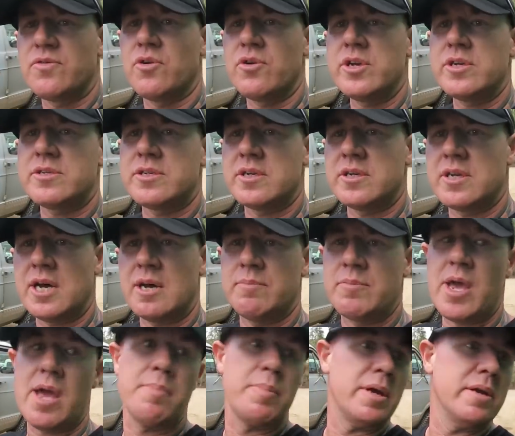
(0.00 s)
for you. And
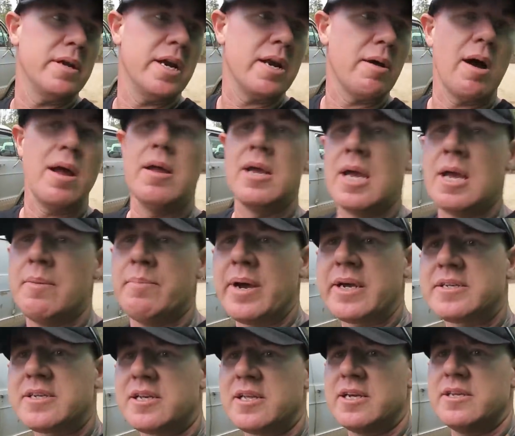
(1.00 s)
yeah, but anyway,
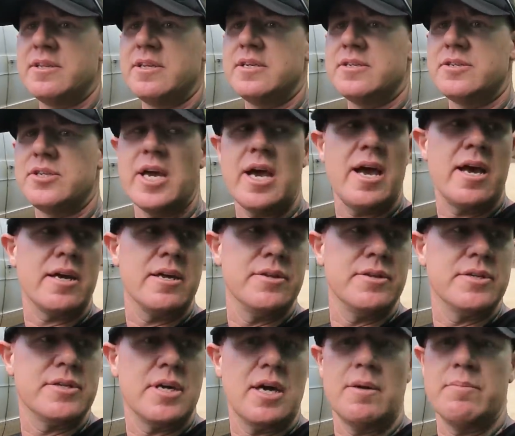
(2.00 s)
back to cleaning this Jag and
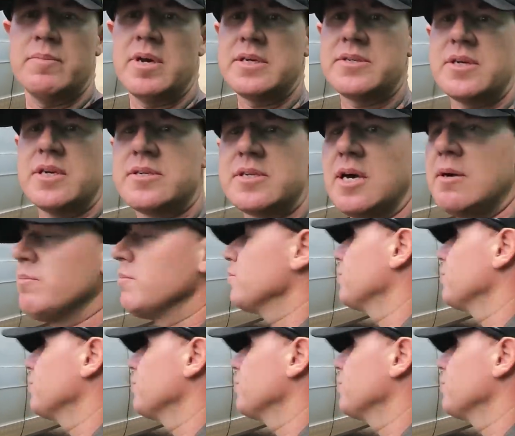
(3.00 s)
this SS up.